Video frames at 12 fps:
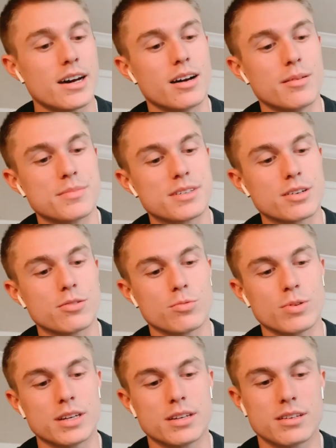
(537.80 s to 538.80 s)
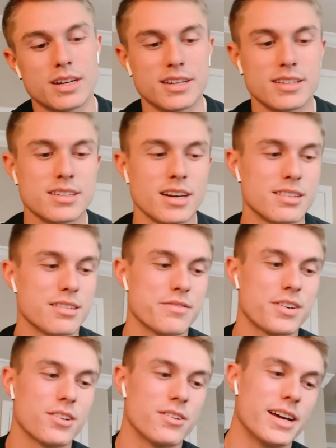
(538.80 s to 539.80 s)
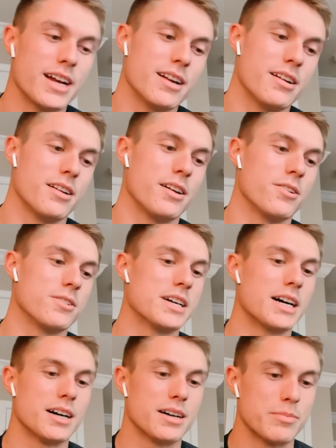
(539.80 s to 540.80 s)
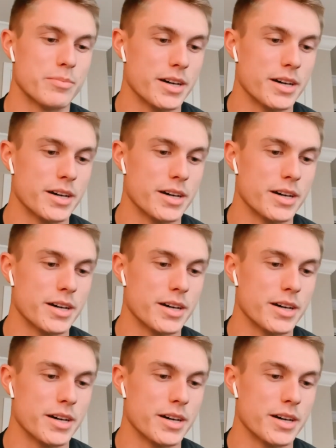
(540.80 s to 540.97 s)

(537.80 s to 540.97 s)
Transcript: So we can discuss and further that at another time.